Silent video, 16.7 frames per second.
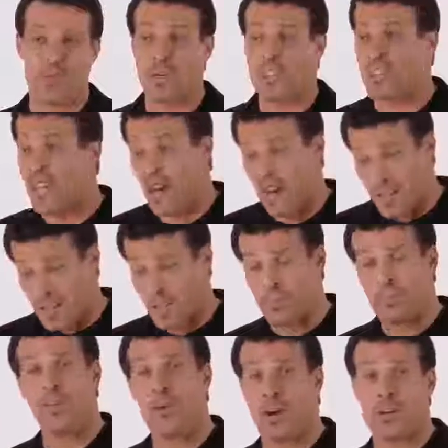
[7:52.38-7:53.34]
What's an area that's
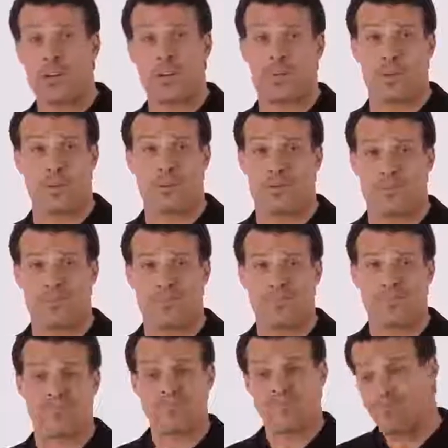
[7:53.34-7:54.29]
important to improve?
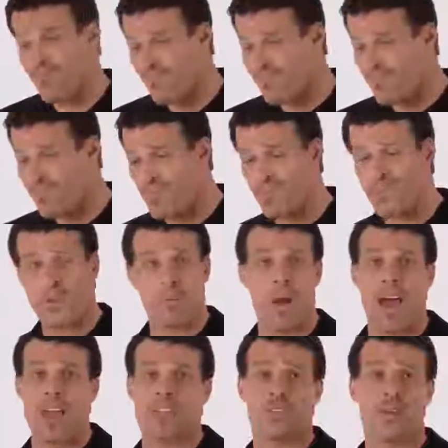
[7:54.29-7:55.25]
If your
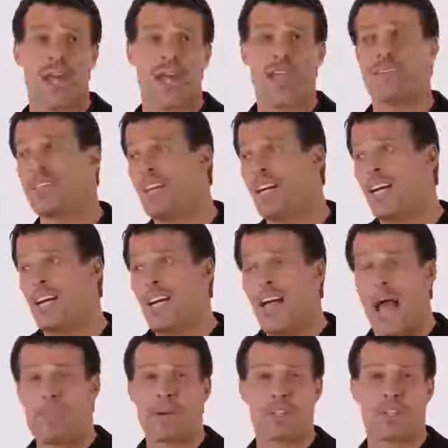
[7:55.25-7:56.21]
body's great,
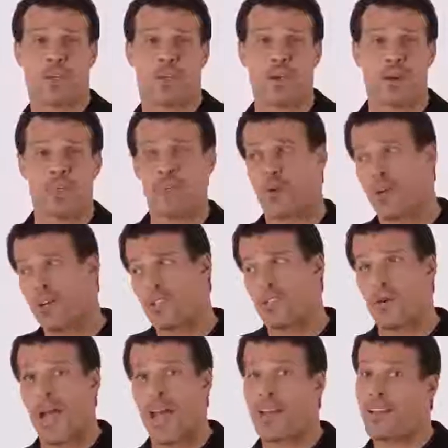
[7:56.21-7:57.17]
how about your career? If career's
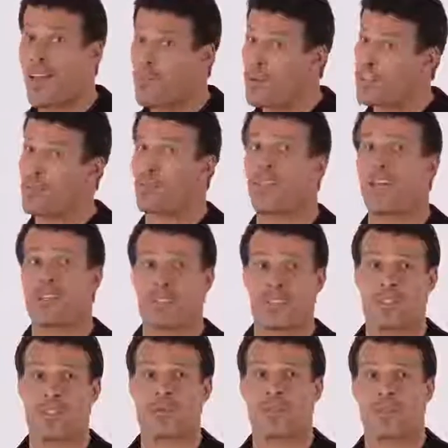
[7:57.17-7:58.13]
great, how about your
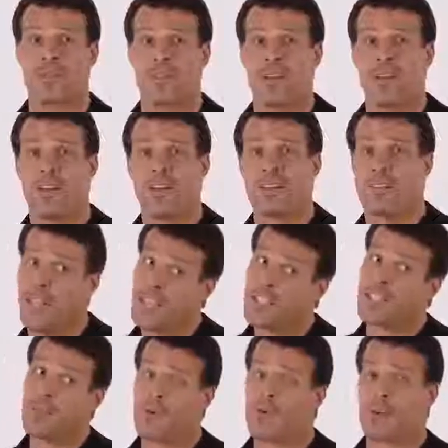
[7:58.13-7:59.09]
relationships?
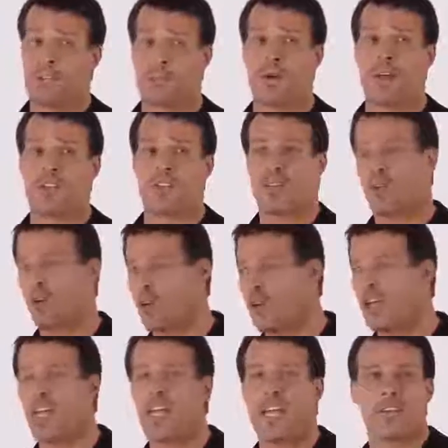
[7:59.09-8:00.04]
Intimate one especially, or
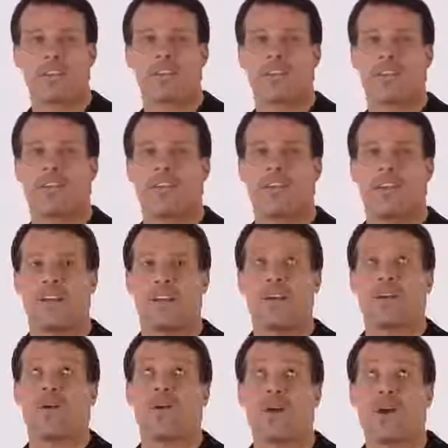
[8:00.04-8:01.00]
your kids,
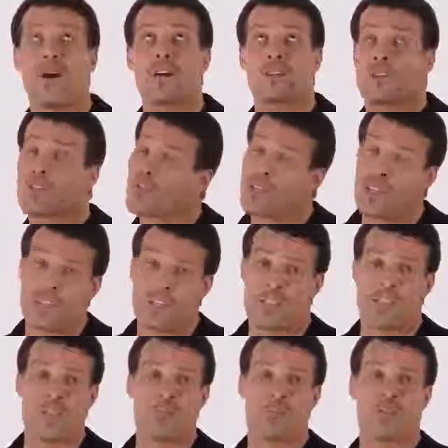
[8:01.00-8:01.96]
or your
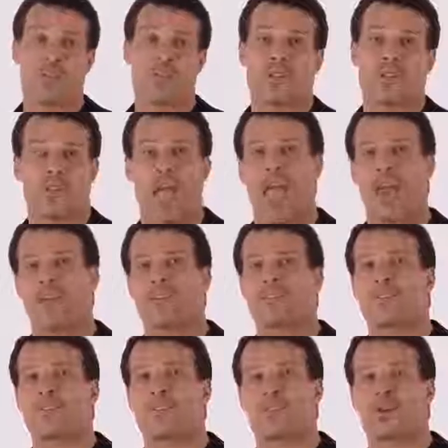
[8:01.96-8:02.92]
relationship creator,
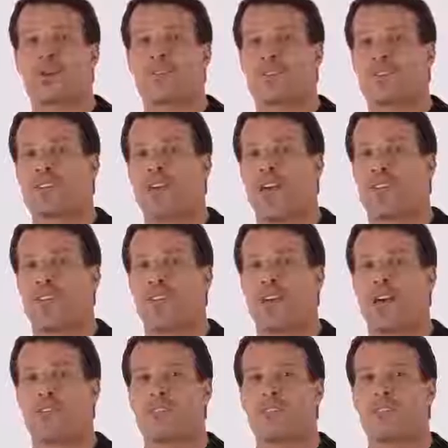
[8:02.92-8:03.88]
your spiritual side of your
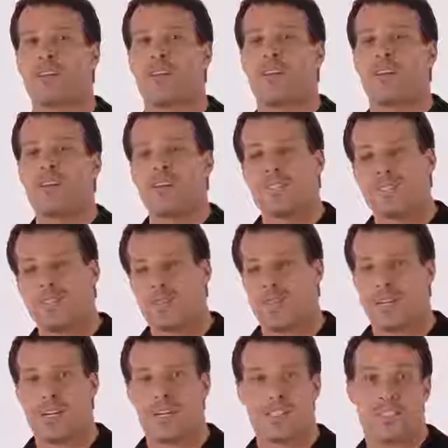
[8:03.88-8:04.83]
life.
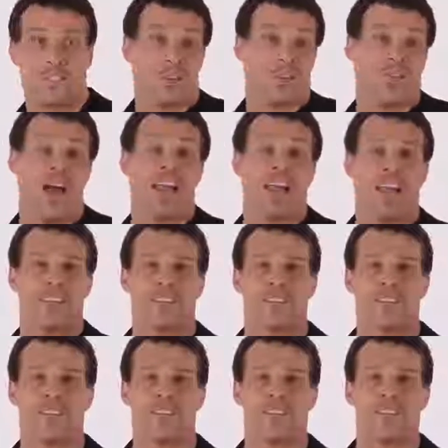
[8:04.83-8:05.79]
Or is it your
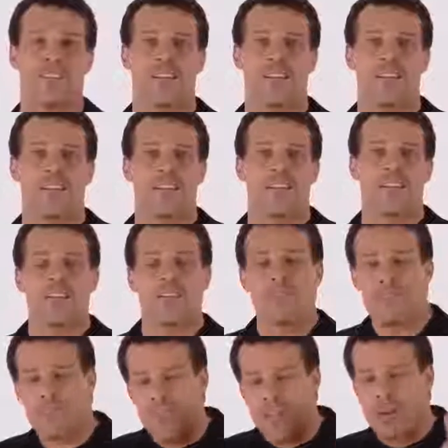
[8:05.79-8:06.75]
finances?
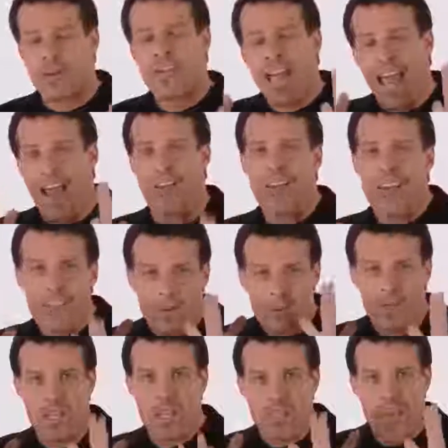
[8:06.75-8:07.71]
Figure an area that
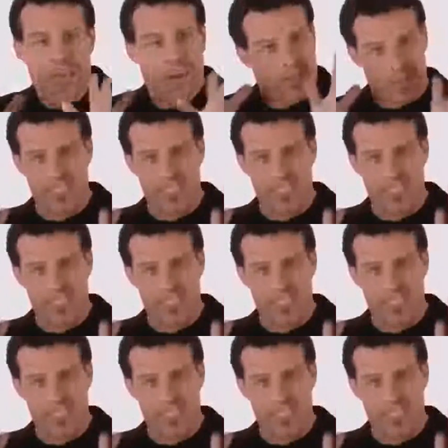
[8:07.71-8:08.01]
really matters.